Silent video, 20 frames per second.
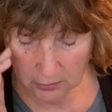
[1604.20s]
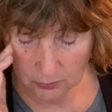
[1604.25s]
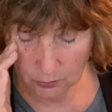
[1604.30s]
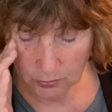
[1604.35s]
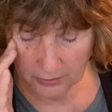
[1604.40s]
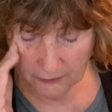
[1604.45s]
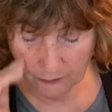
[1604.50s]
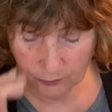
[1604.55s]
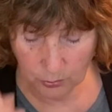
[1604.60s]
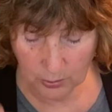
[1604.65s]

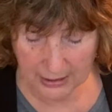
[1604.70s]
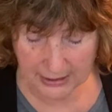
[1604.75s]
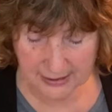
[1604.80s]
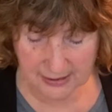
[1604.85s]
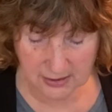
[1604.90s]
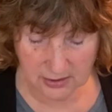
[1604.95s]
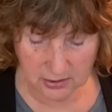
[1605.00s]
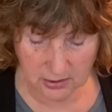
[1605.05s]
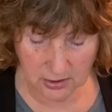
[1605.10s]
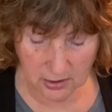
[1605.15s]
We've
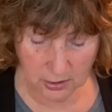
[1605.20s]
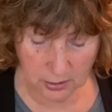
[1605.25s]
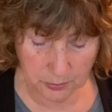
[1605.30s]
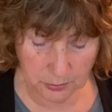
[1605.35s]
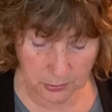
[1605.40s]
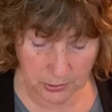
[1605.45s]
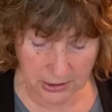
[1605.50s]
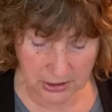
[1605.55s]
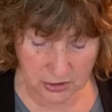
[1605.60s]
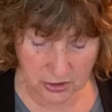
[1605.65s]
wasted our
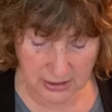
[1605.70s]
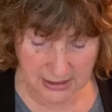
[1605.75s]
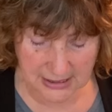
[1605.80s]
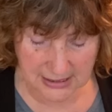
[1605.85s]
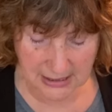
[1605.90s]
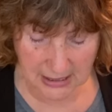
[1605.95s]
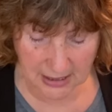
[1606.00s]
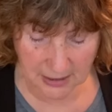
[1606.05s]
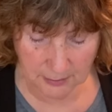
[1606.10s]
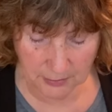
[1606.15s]
precious
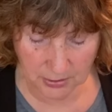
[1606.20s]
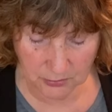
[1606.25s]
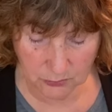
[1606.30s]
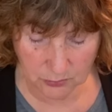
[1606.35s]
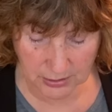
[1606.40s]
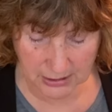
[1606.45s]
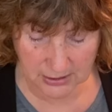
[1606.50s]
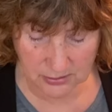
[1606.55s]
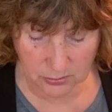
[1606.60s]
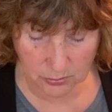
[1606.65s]
time and
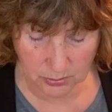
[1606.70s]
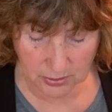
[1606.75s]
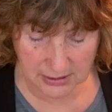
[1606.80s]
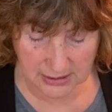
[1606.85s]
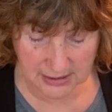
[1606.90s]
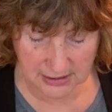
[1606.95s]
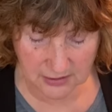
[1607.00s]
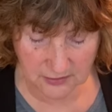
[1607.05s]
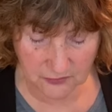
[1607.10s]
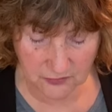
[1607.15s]

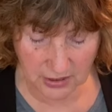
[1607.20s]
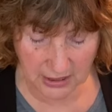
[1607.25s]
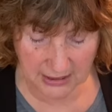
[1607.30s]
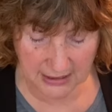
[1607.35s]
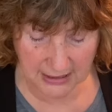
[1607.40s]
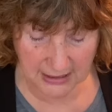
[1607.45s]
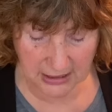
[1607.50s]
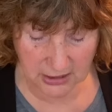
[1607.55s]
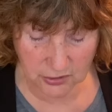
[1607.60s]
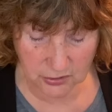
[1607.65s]
resources
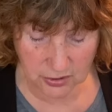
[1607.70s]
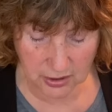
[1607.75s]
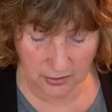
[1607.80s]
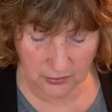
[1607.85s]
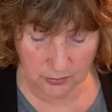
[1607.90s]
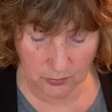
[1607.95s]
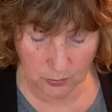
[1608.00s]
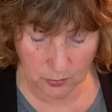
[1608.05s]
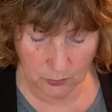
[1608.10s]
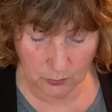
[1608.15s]
fighting each
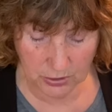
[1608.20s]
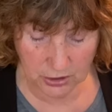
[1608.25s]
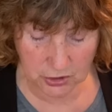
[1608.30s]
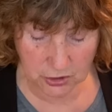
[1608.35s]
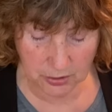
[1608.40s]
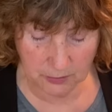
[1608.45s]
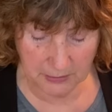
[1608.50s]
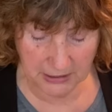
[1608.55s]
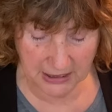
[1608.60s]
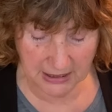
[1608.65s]
other when we
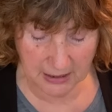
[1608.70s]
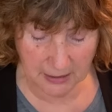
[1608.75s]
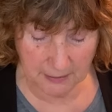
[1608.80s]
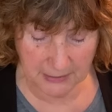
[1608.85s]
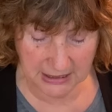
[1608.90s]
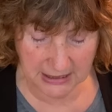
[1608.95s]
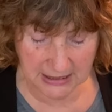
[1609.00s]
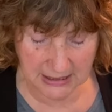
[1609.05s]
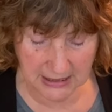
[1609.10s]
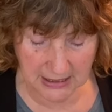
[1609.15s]
should be
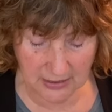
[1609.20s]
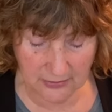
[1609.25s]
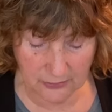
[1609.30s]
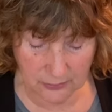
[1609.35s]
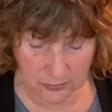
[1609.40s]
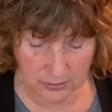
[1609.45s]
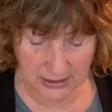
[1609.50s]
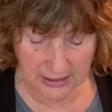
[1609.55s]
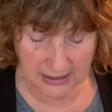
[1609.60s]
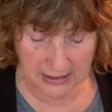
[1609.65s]
coming
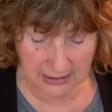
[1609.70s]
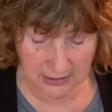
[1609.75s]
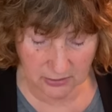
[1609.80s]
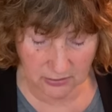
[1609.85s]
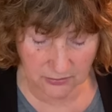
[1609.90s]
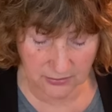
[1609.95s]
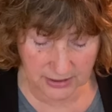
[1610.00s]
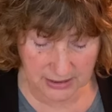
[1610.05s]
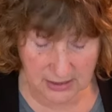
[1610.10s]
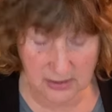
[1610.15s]
together to heal
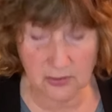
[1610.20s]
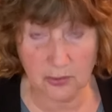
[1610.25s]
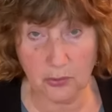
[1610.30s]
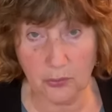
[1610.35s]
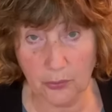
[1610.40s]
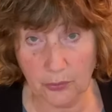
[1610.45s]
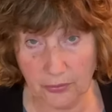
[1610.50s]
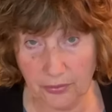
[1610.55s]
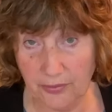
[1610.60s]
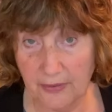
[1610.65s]
this
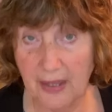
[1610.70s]
earth.